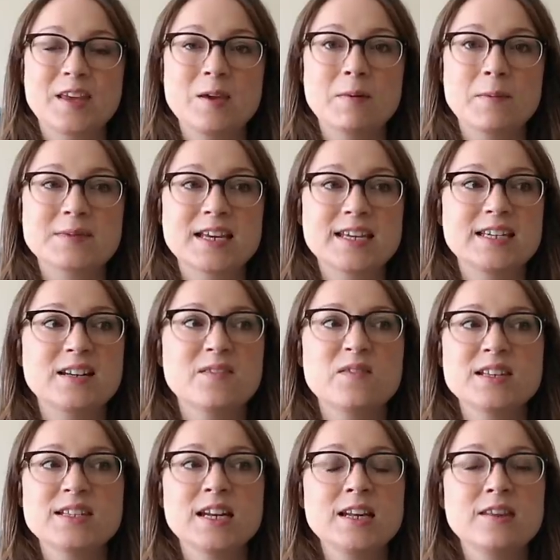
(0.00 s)
keep updated, if
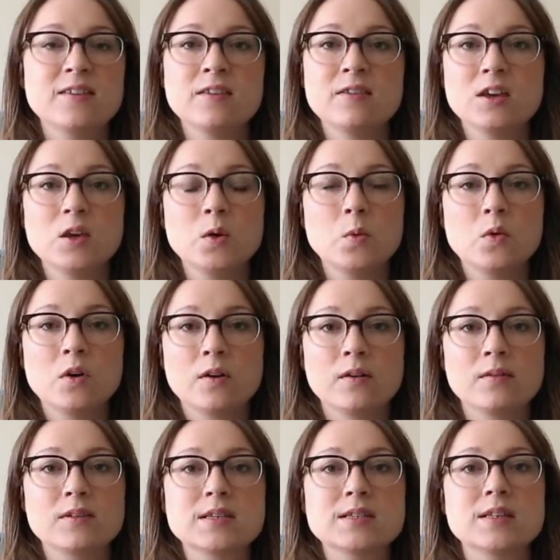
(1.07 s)
there's anything that you
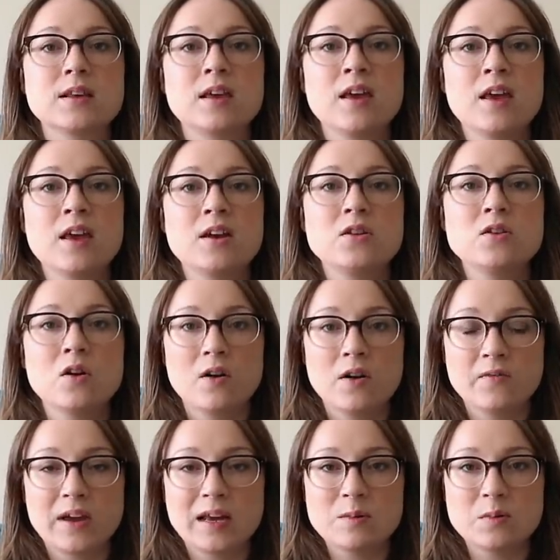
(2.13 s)
want that's not
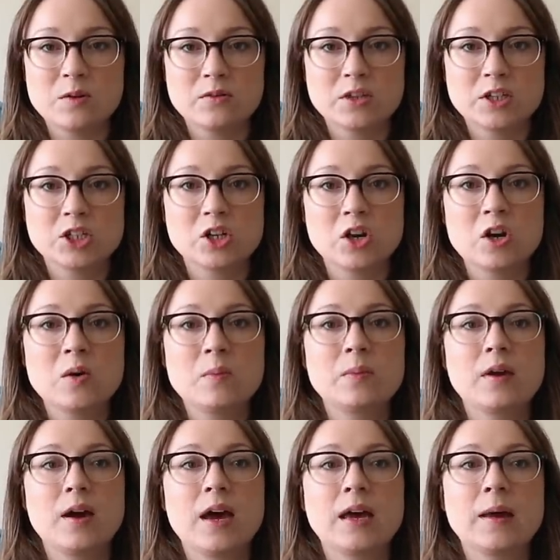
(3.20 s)
available in the shop,
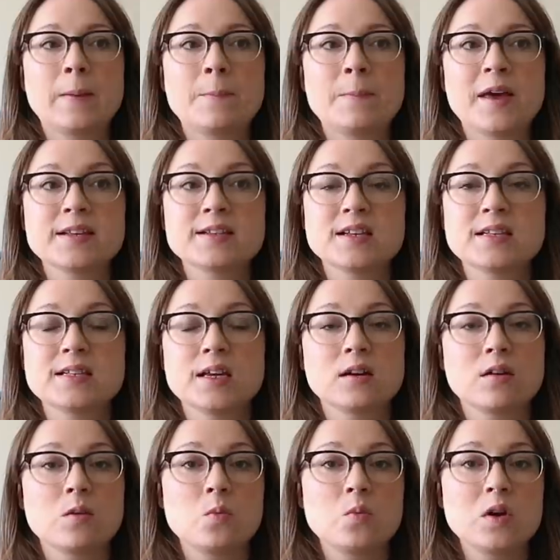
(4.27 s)
as I
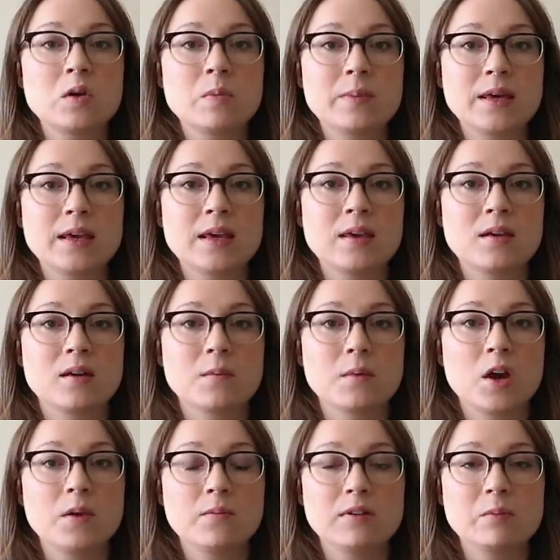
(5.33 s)
said, I will be
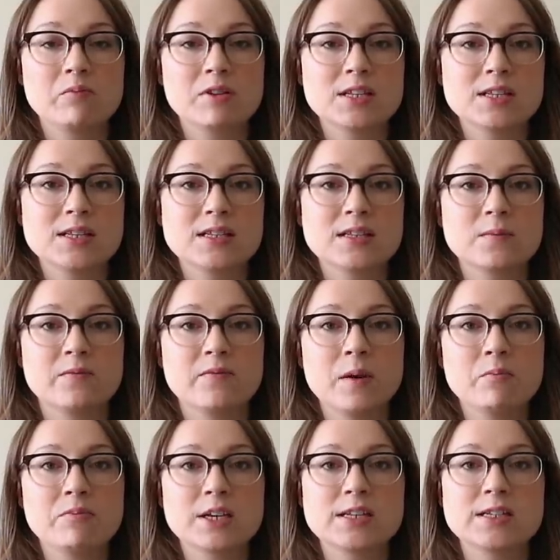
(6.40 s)
hopefully printing some
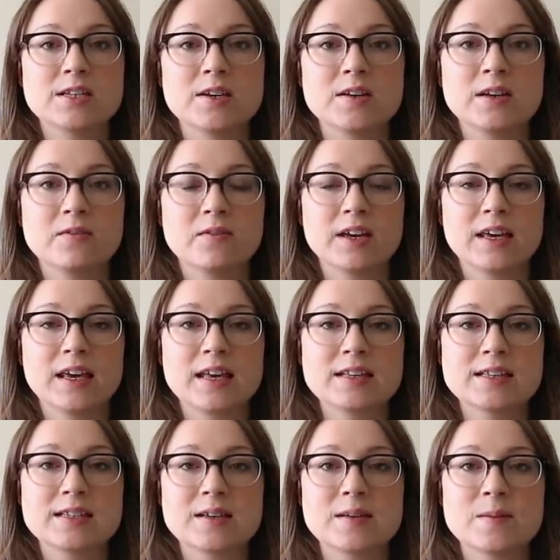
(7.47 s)
fabric soon if I
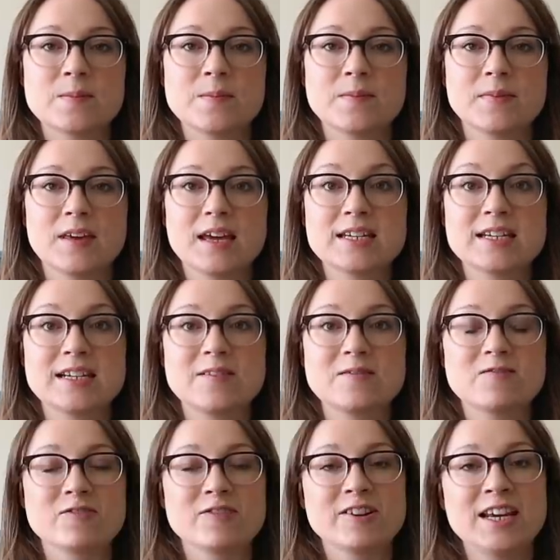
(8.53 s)
get a
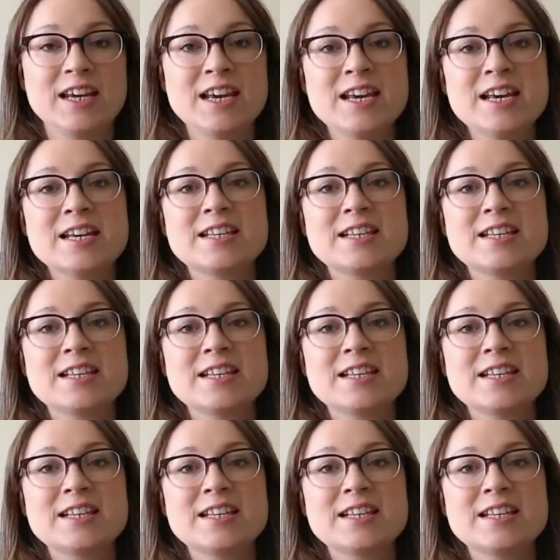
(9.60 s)
delivery.